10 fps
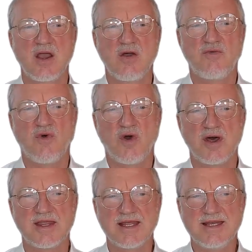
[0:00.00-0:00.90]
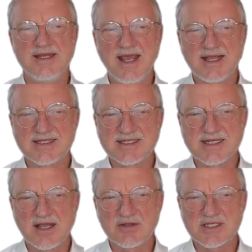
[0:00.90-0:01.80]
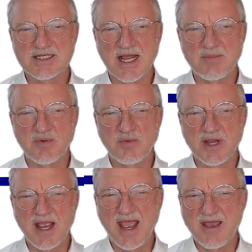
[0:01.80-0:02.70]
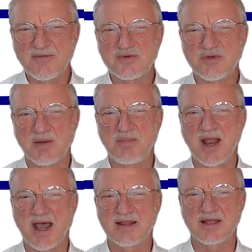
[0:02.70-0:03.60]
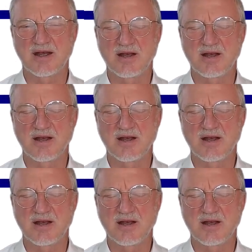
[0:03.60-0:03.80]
For the next load step, we have to apply the